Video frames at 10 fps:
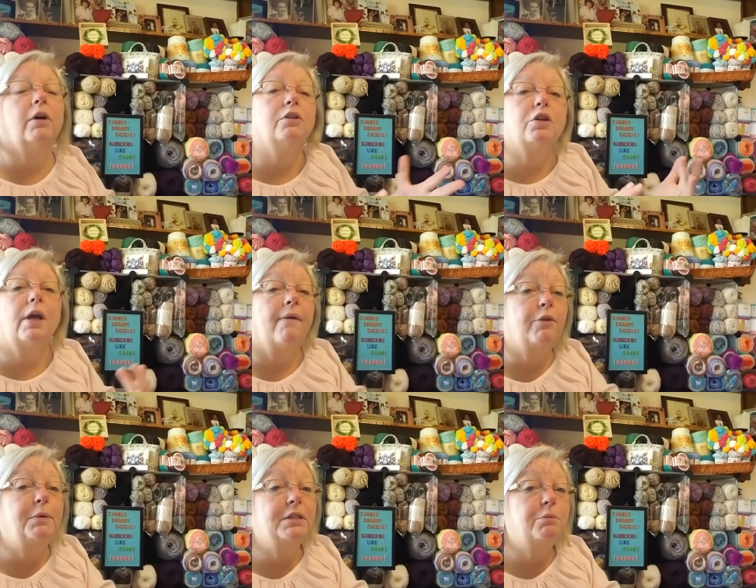So you have to
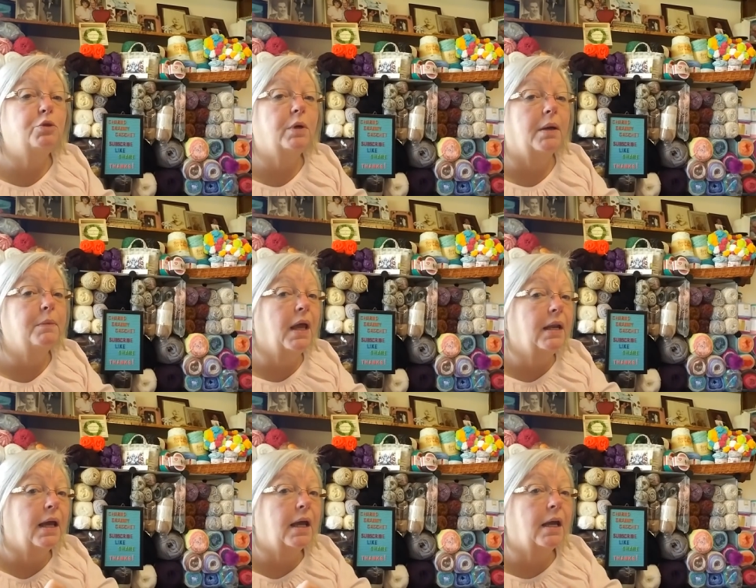be subscribed. And
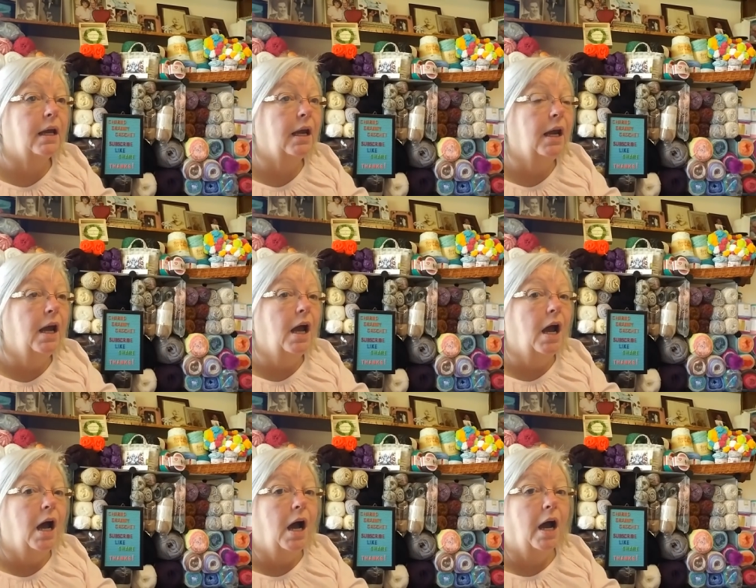I
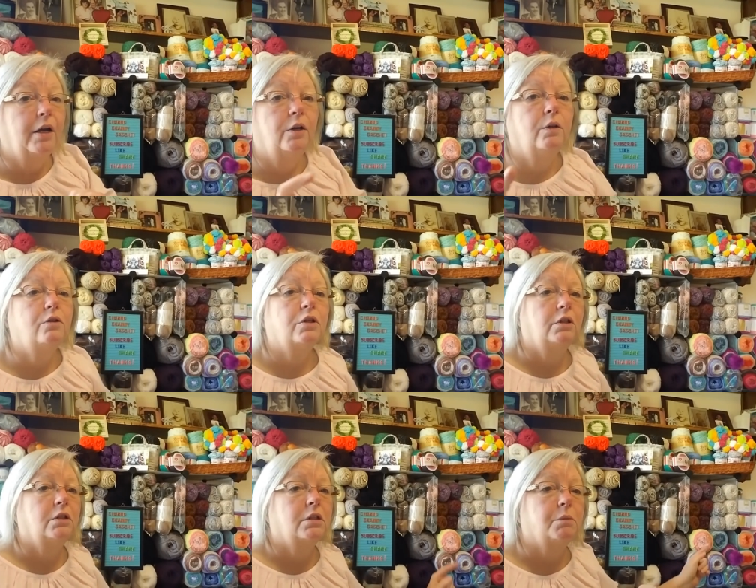know there's a
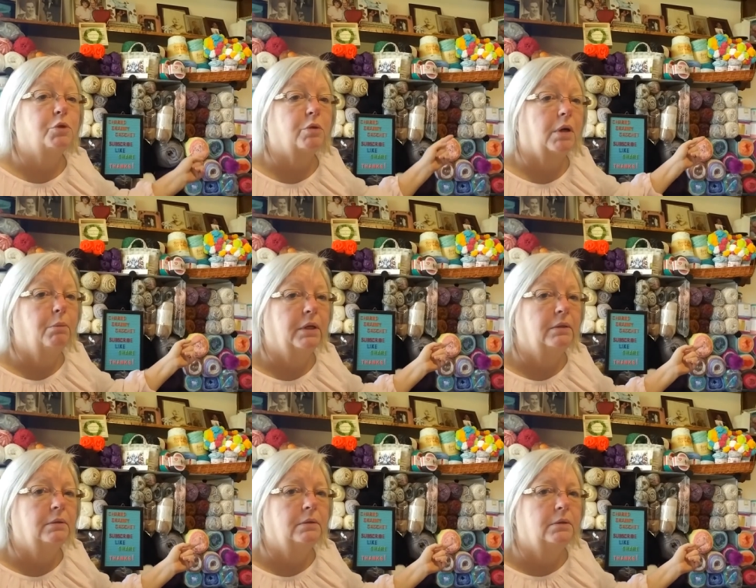little subscribe
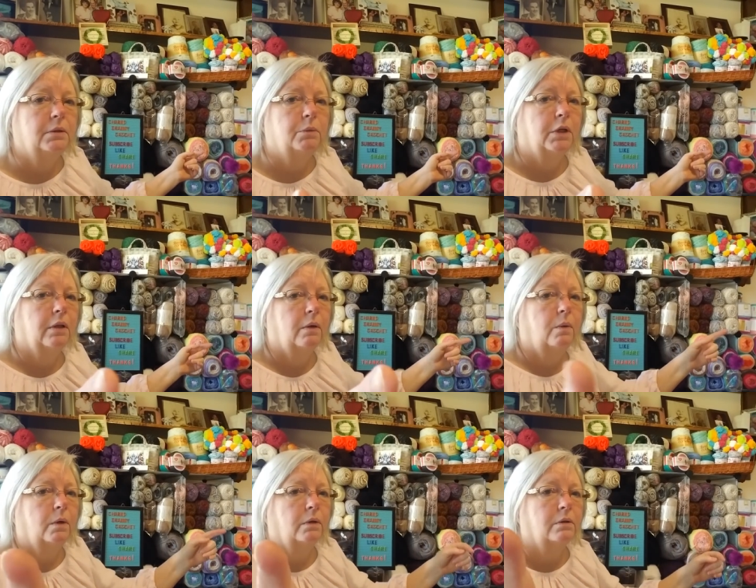button in one of the
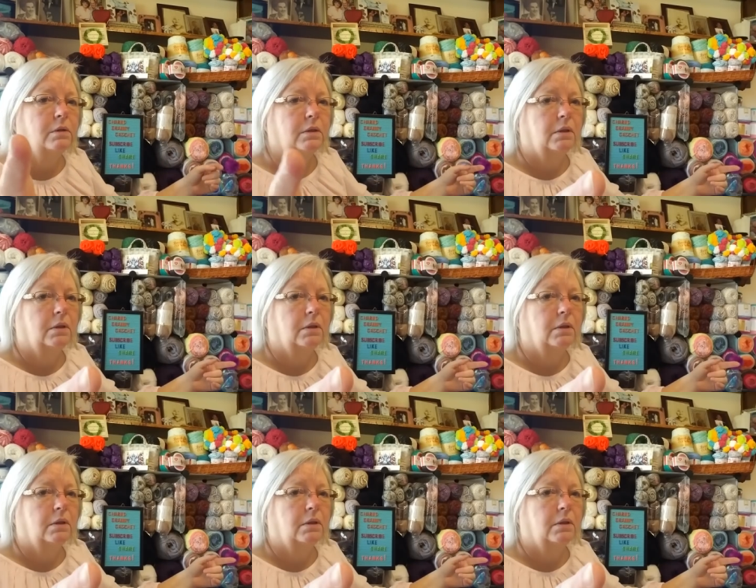corners.